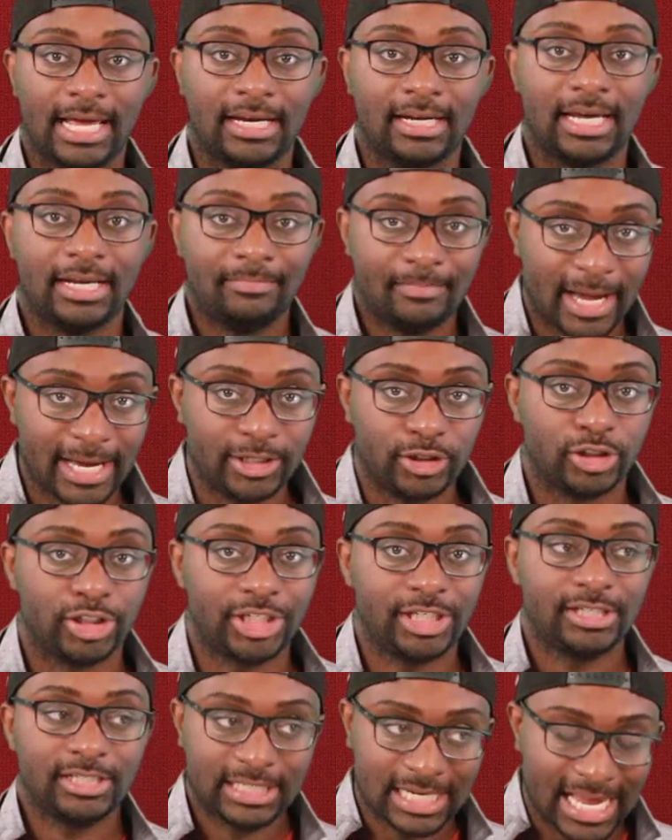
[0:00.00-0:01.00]
and mind you,
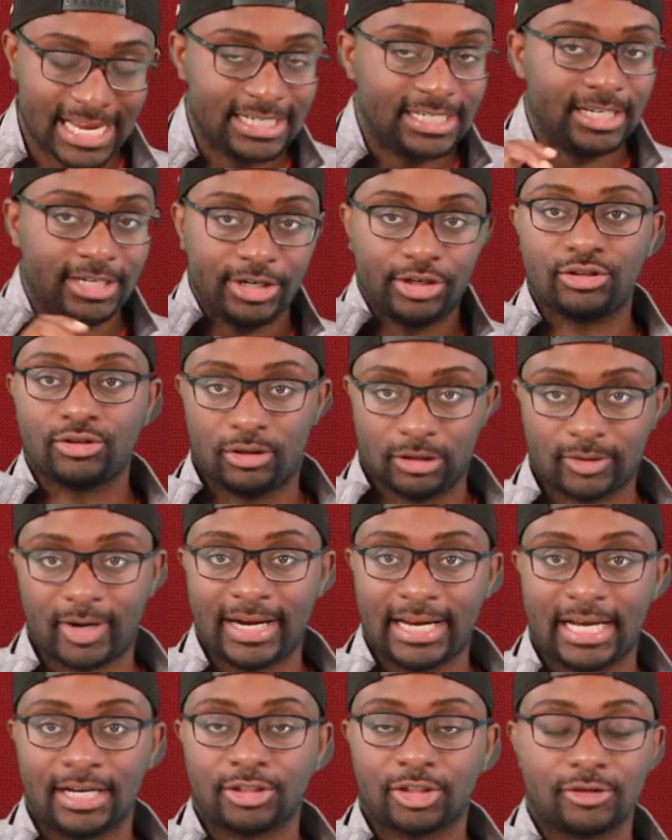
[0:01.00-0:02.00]
she's 19 years old
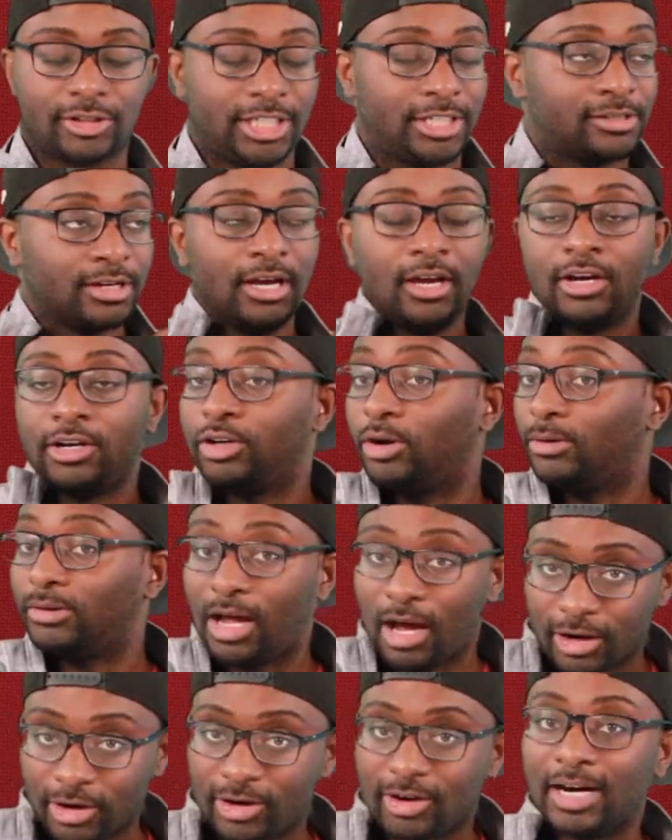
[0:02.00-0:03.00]
right now, so she's no
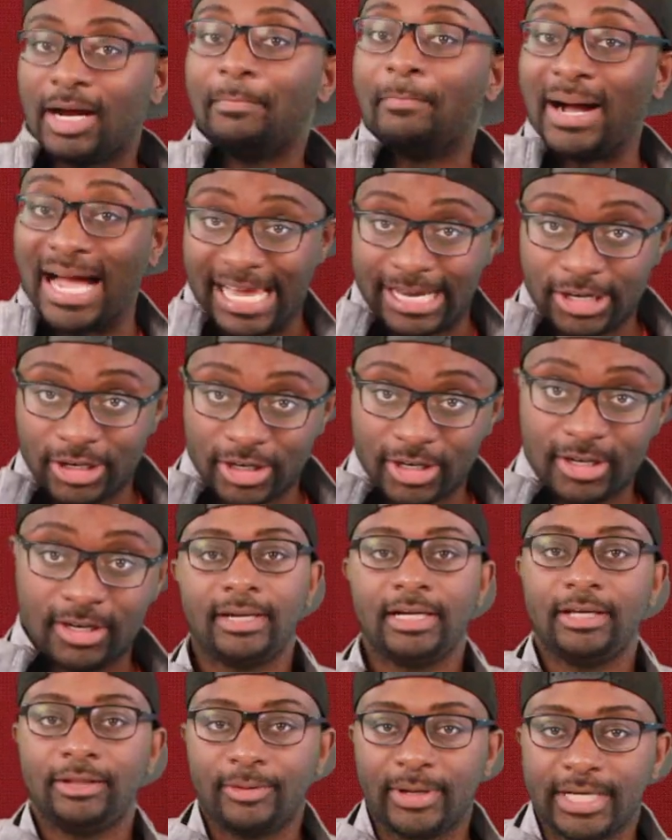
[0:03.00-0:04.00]
longer a minor.
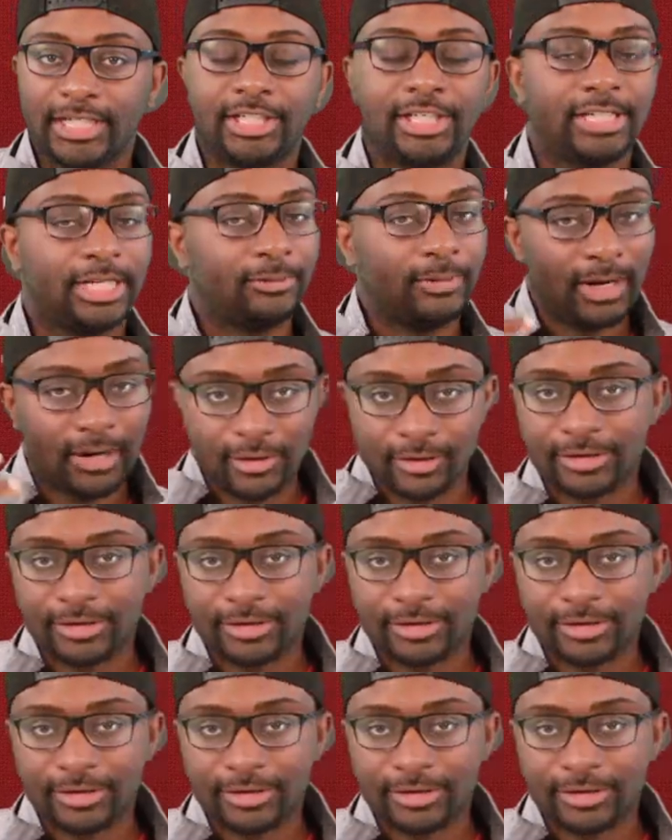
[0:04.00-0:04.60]
But either way, she did one of